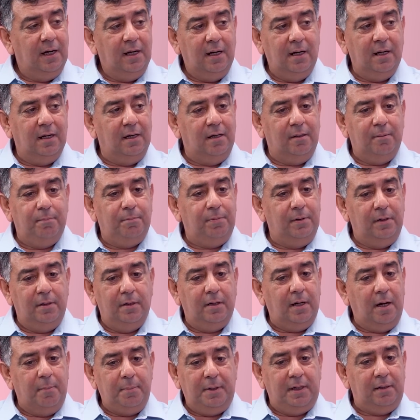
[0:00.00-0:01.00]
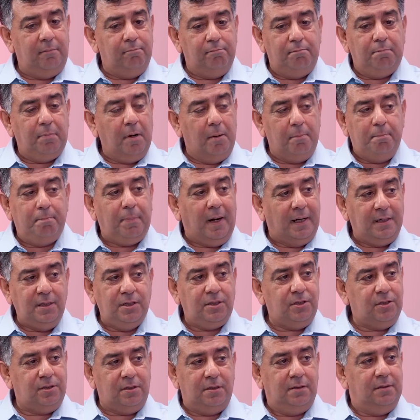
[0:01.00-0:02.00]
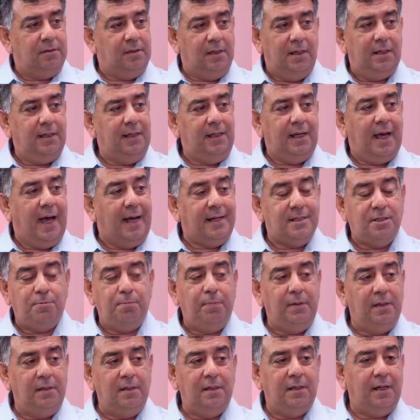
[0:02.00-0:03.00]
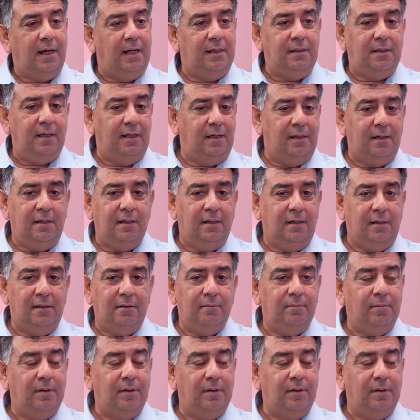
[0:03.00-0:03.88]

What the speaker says: Punch really has been, I think, a